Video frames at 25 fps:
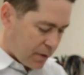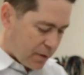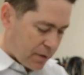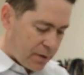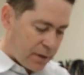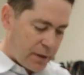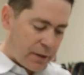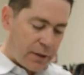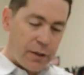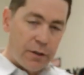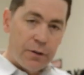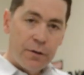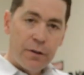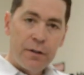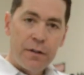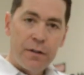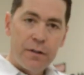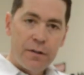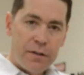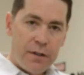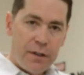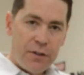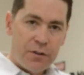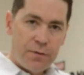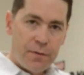that go
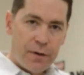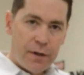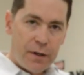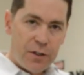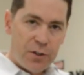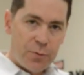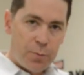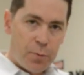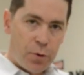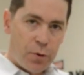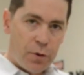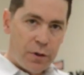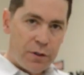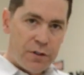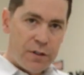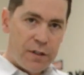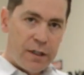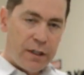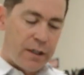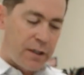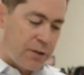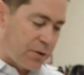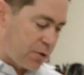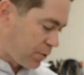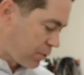in these various ports.
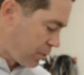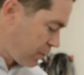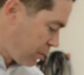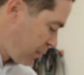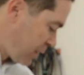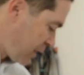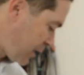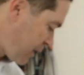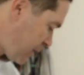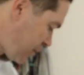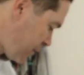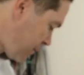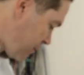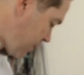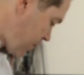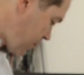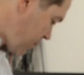They get screwed in